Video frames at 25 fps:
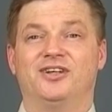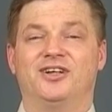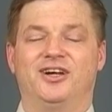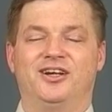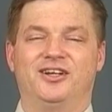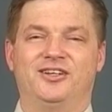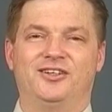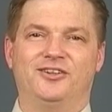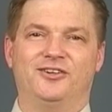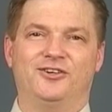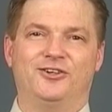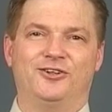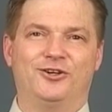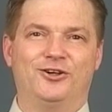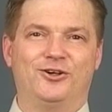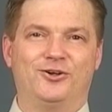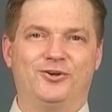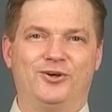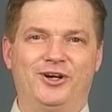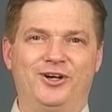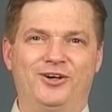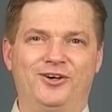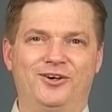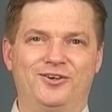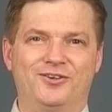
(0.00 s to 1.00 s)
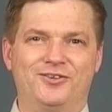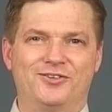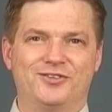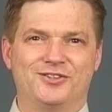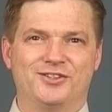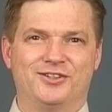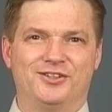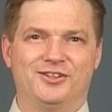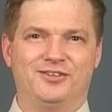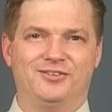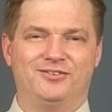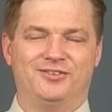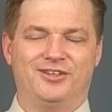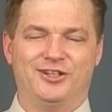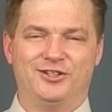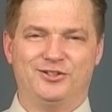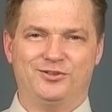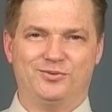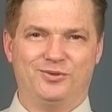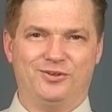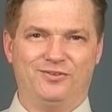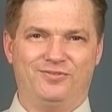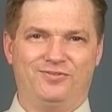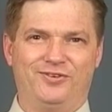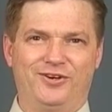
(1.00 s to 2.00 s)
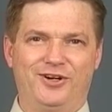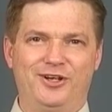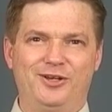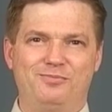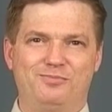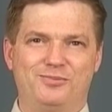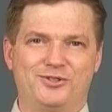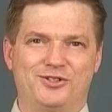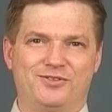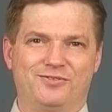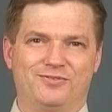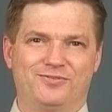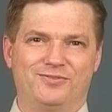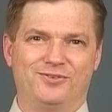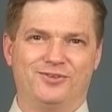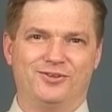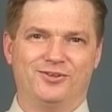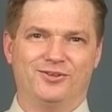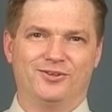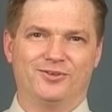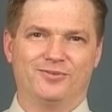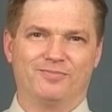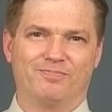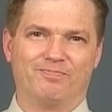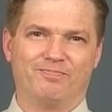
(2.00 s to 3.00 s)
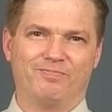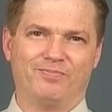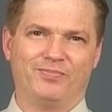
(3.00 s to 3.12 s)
and there are no errors in it. That's what frames are for.